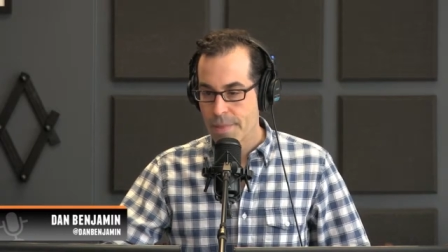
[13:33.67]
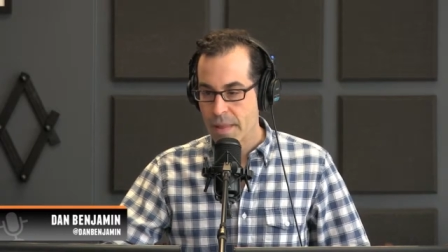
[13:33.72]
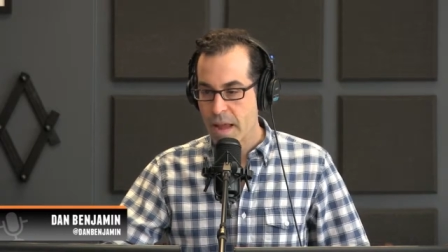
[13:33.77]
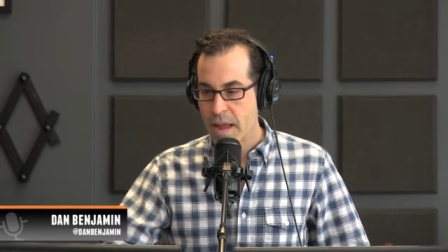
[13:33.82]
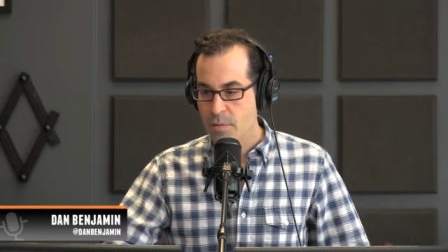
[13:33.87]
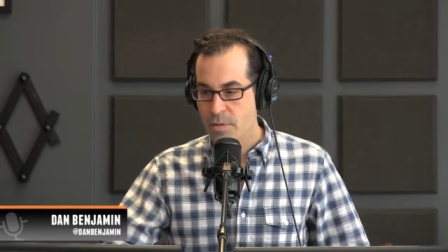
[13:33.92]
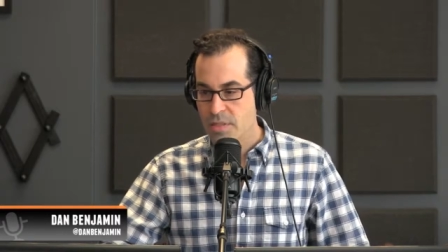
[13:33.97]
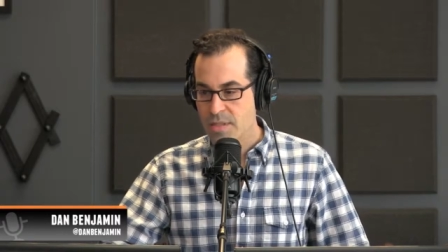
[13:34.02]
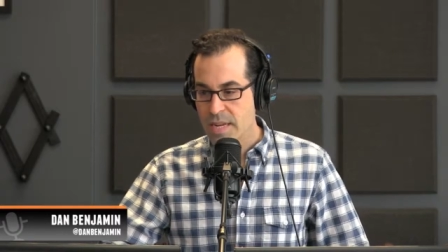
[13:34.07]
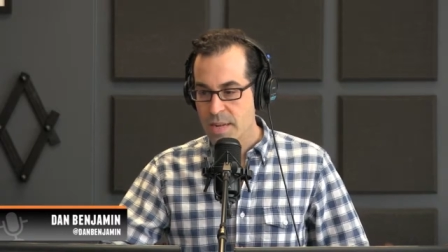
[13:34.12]

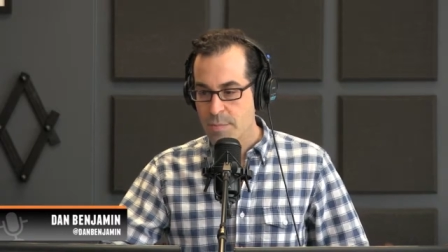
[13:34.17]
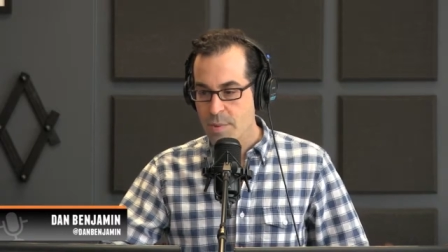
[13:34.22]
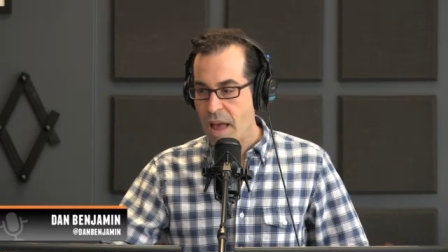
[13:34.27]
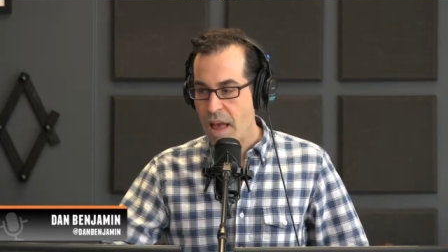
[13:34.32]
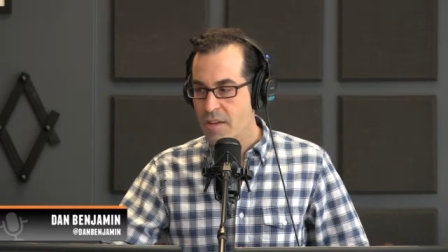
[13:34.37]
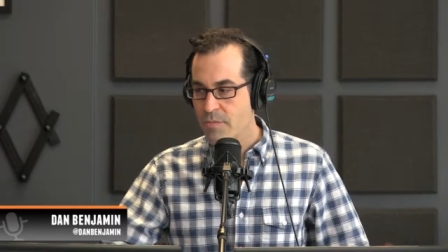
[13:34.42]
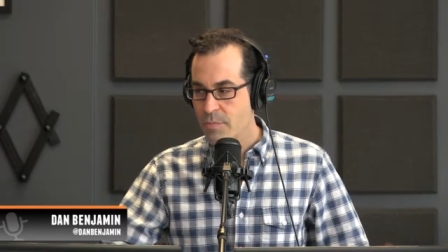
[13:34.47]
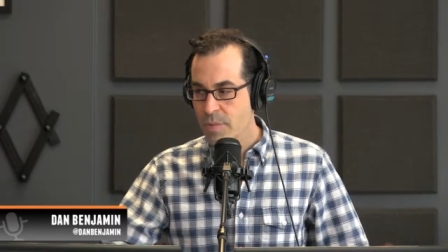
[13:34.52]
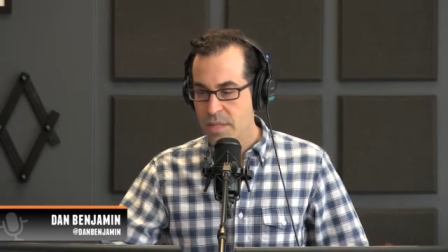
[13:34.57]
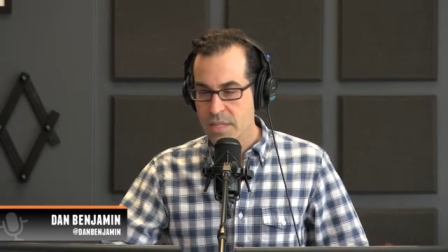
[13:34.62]
I would say
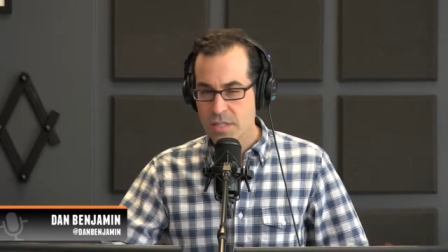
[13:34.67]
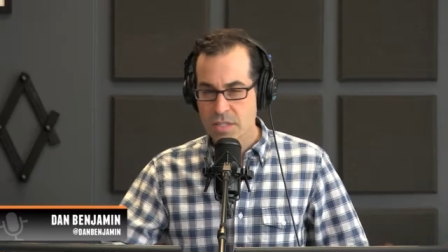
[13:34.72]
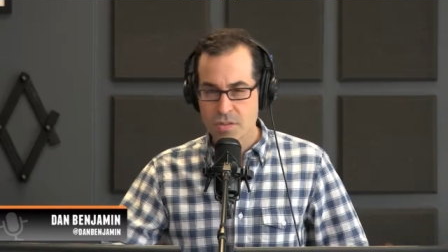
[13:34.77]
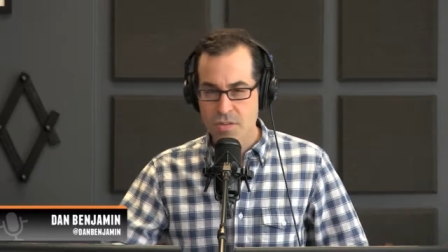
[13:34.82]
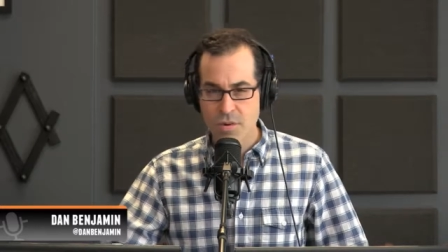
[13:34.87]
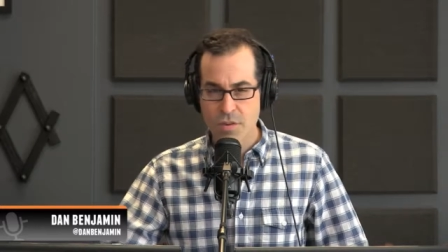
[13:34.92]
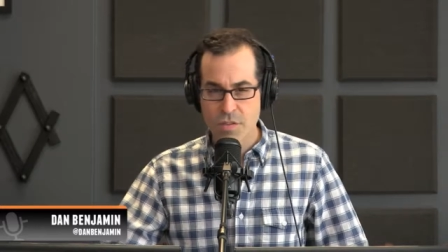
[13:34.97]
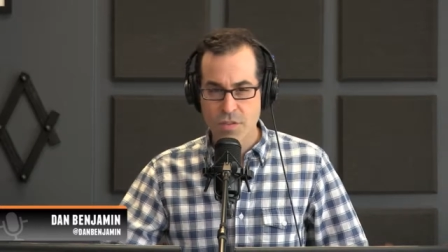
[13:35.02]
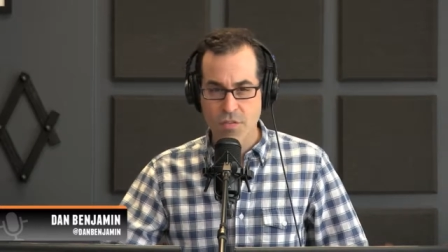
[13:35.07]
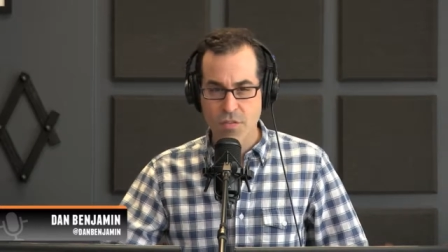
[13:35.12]
have them in the
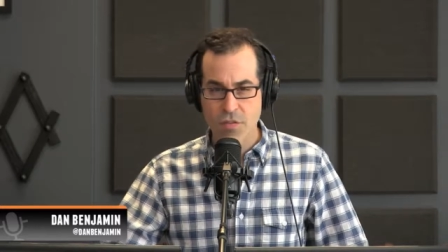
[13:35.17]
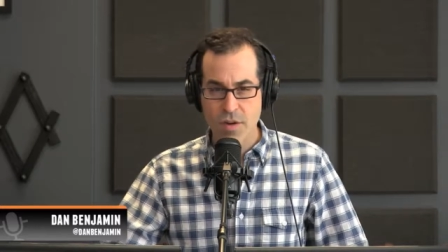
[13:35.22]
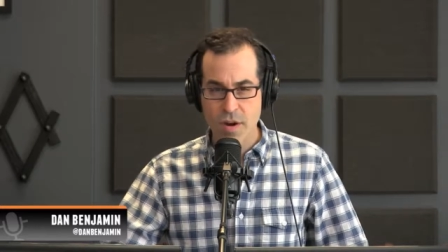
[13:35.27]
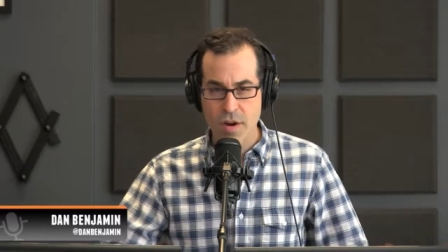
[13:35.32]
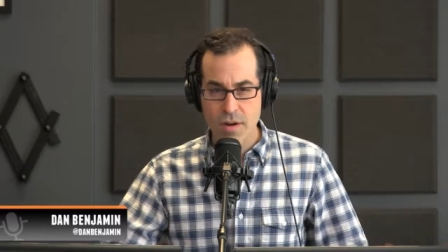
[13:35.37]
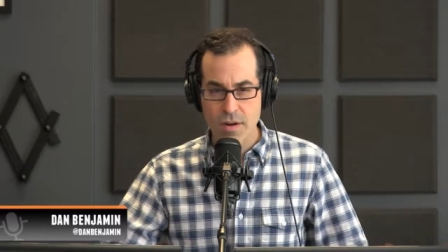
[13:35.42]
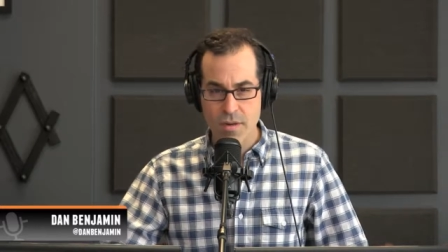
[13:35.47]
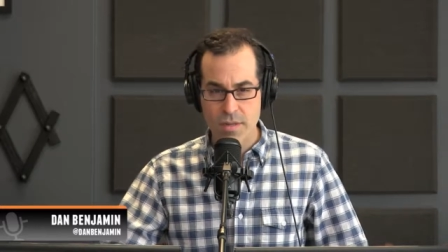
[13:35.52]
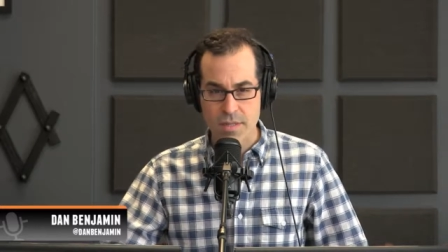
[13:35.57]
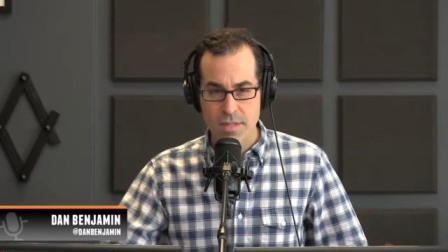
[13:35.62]
stores
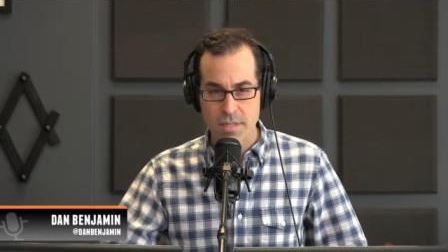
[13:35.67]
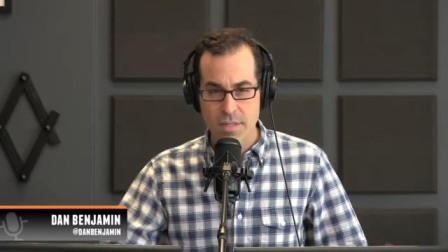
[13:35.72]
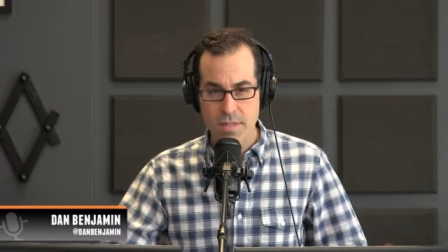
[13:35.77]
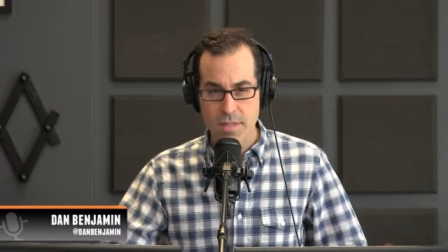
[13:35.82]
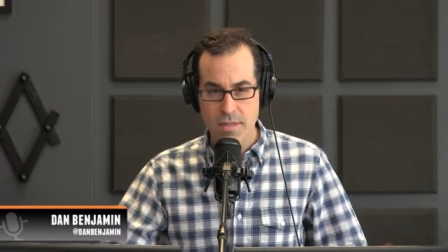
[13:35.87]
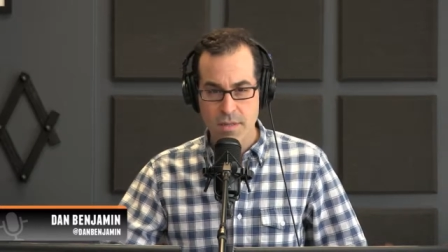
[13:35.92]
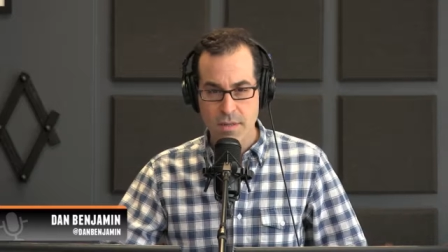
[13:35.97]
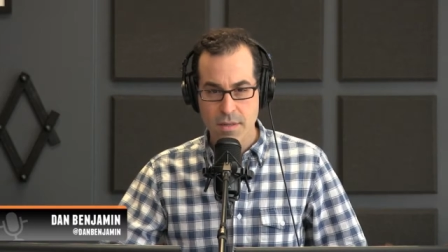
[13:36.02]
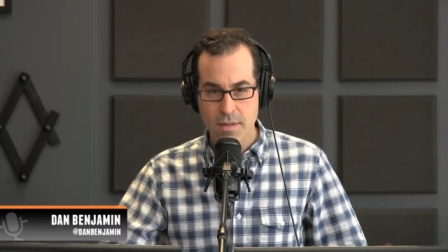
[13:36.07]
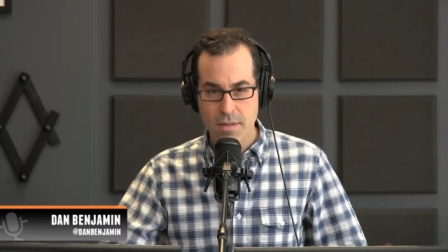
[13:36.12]
first.